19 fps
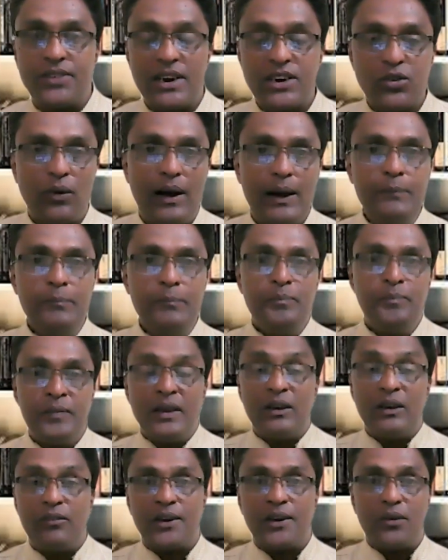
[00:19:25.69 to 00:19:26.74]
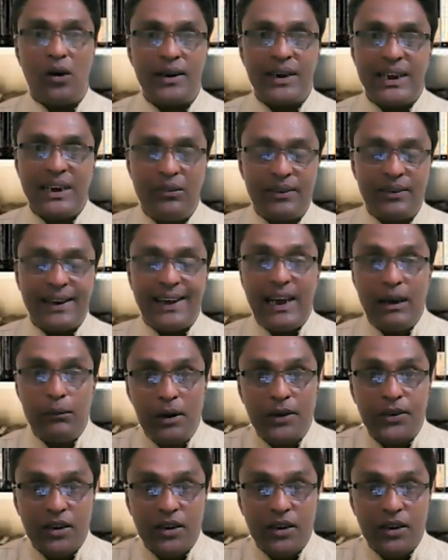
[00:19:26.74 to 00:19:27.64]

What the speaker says: That's why we are not even able